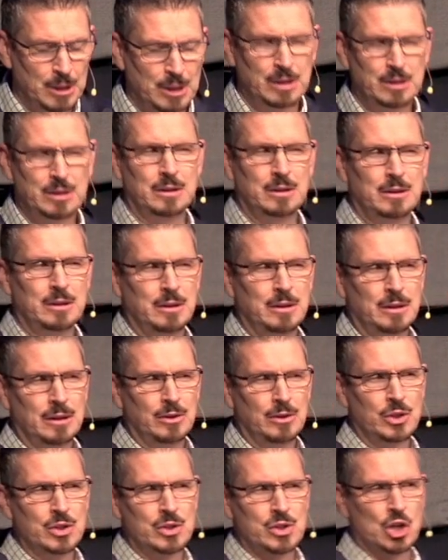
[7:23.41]
But
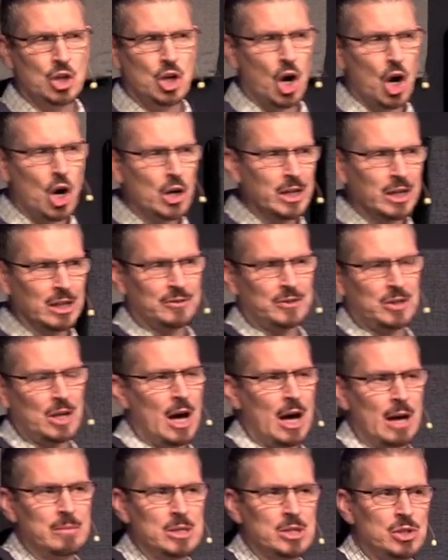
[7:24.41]
this guarding of
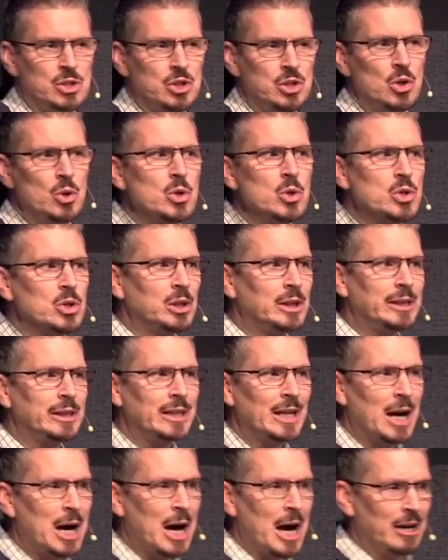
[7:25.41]
time is
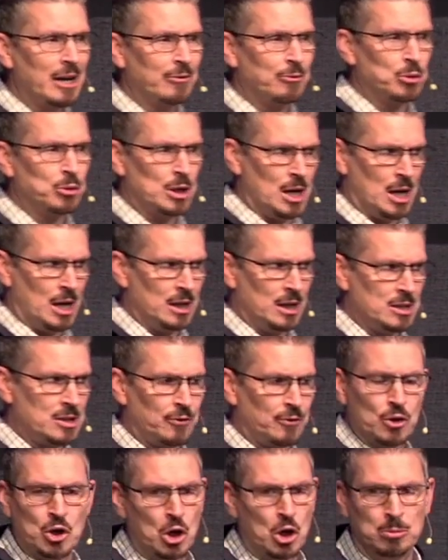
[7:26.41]
usually not, if we're
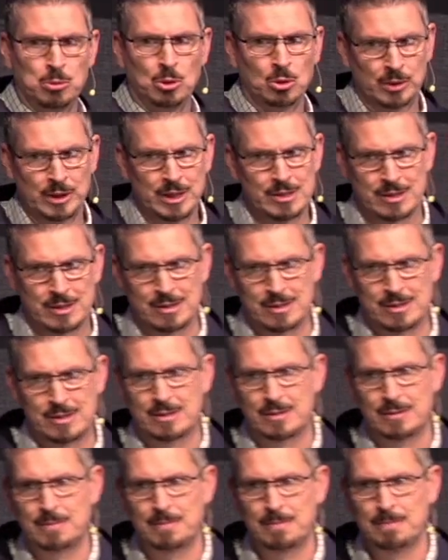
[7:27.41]
honest, for noble
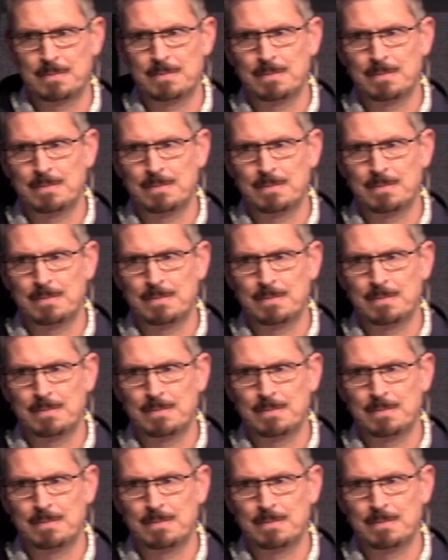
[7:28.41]
reasons.